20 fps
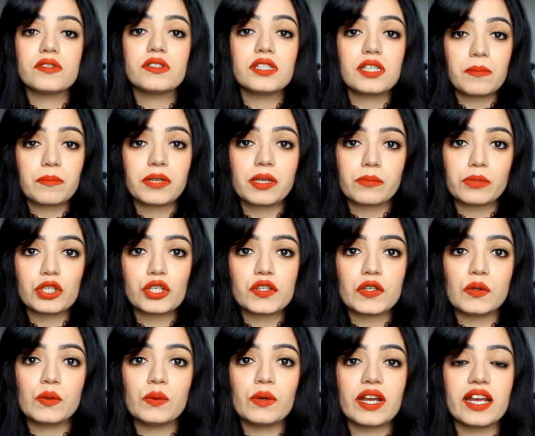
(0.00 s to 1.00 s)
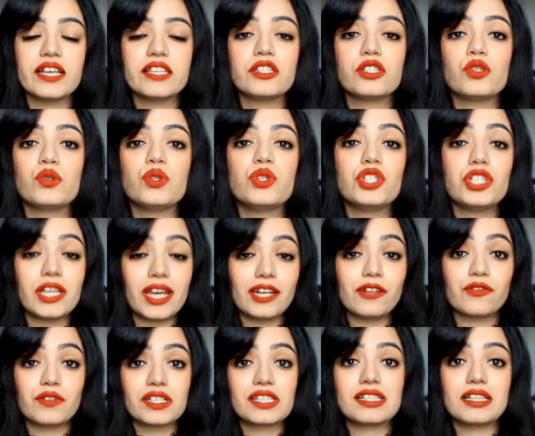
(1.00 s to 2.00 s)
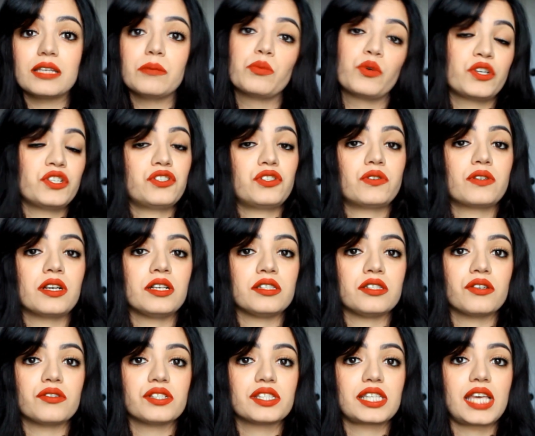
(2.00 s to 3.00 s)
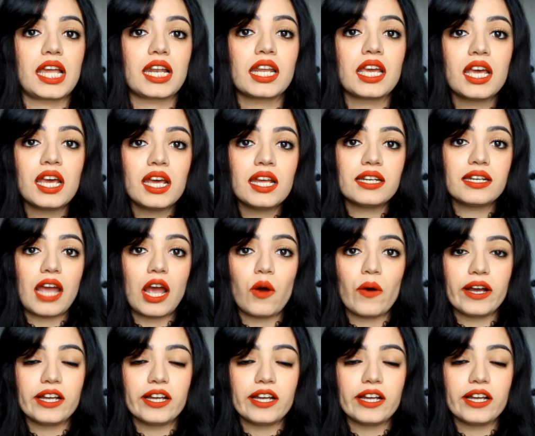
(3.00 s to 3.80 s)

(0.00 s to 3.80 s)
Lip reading: Tip number 2 is to generously moisturize your skin. Now